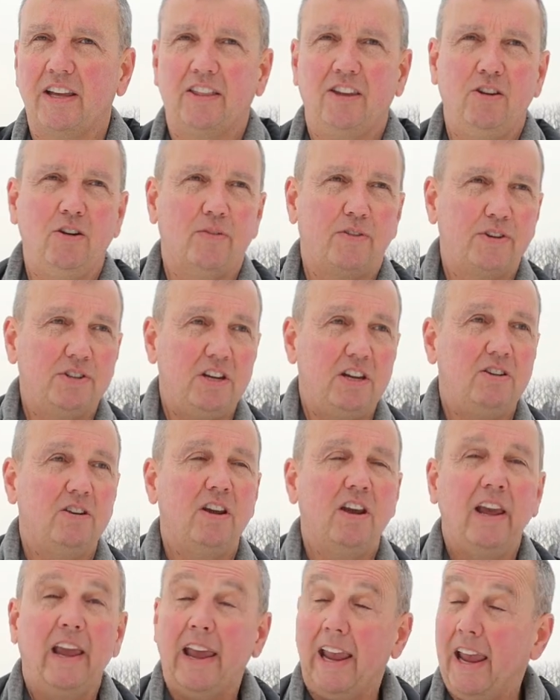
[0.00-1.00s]
at the university
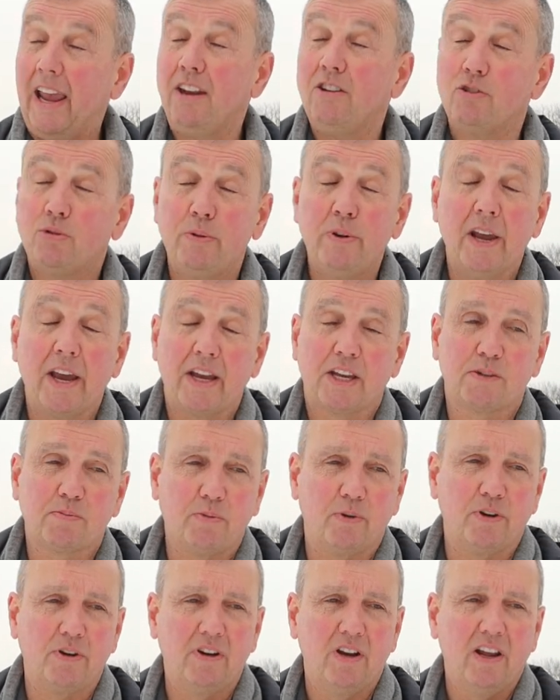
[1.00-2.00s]
and tree
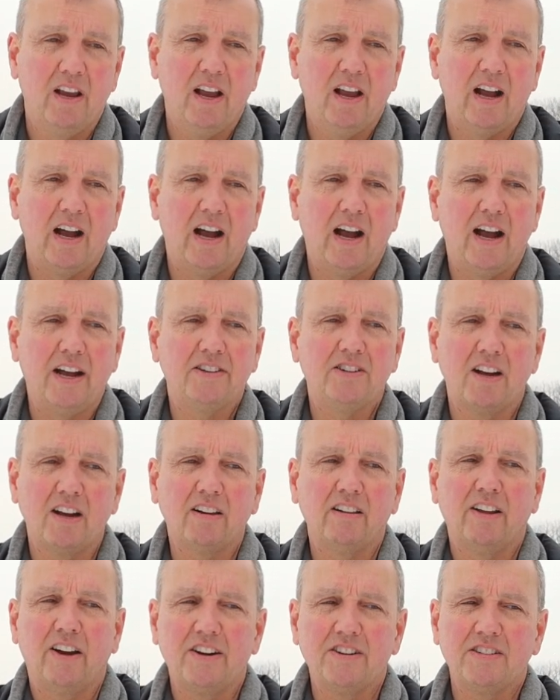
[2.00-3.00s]
expert, uh,
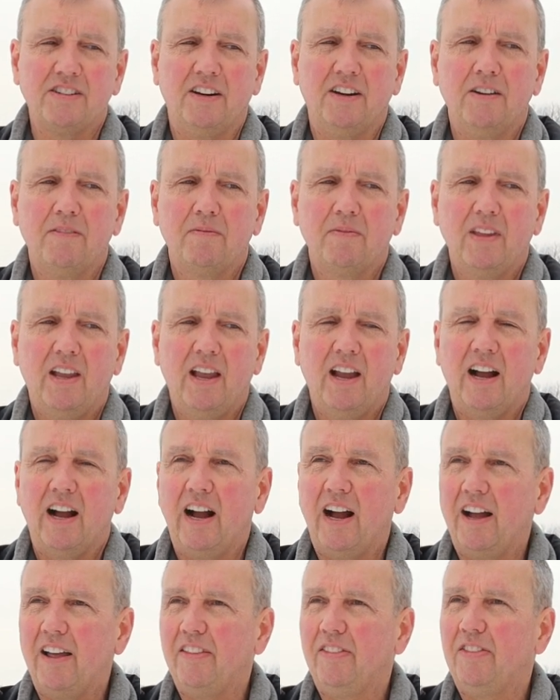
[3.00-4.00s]
Doug Larson,
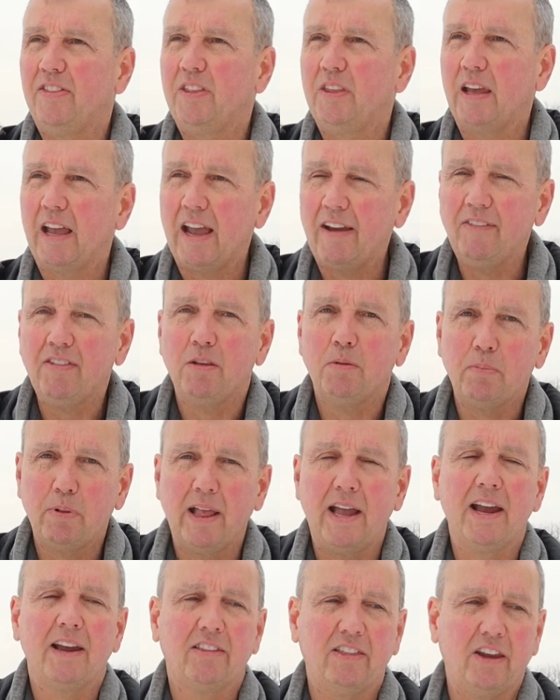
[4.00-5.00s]
uh, having the
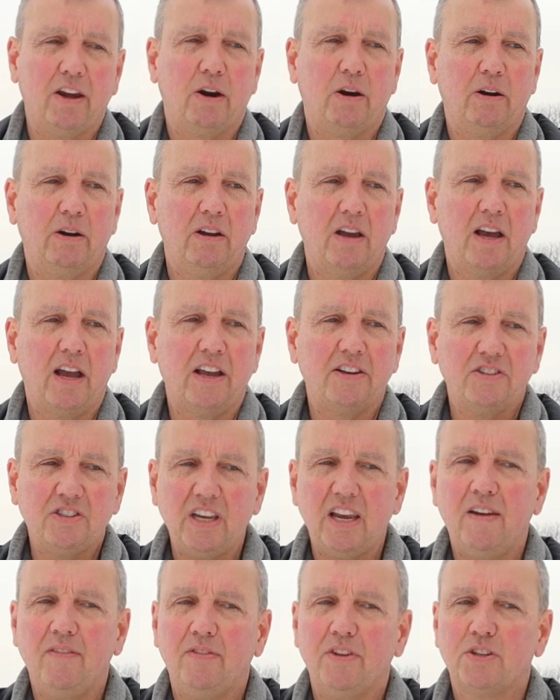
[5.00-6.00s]
plaque there uh,
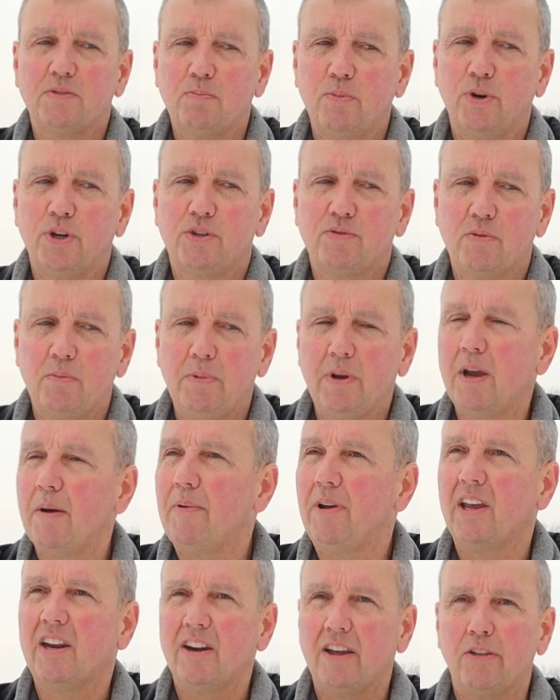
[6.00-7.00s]
saved this bush from
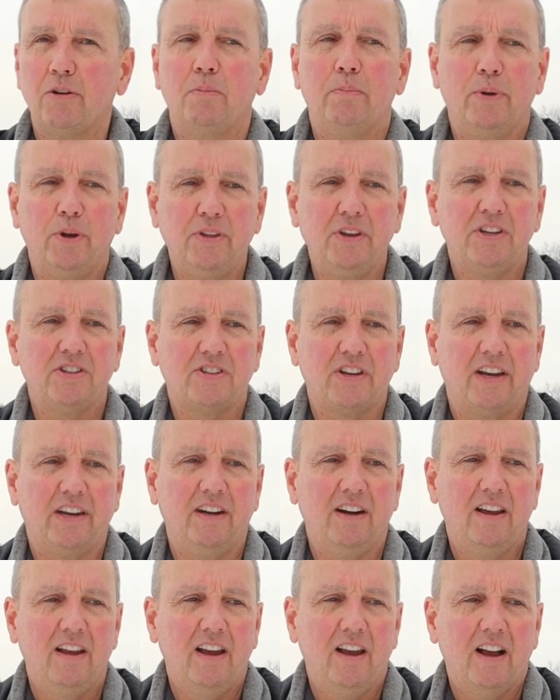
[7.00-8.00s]
becoming another building
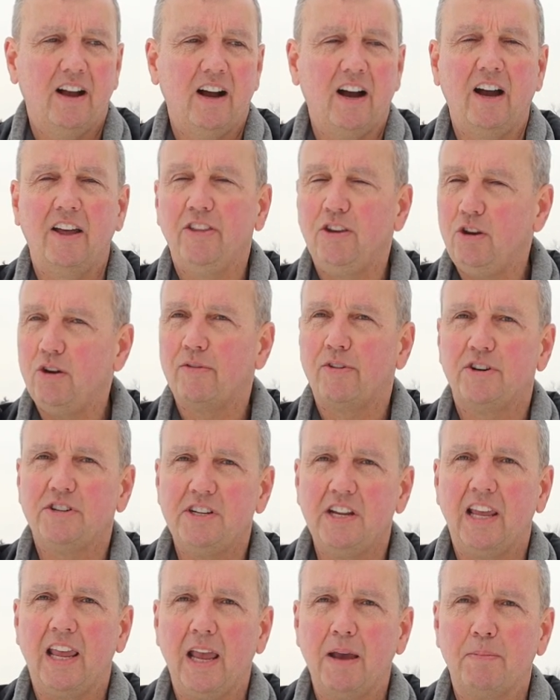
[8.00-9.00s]
site on the
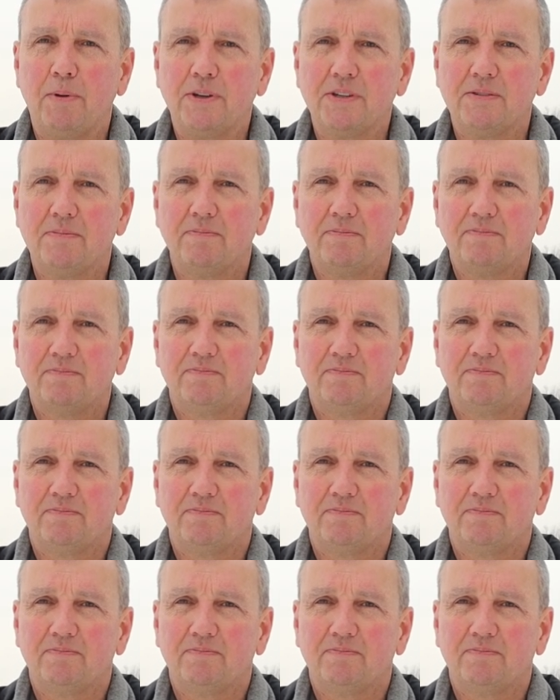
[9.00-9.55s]
university campus.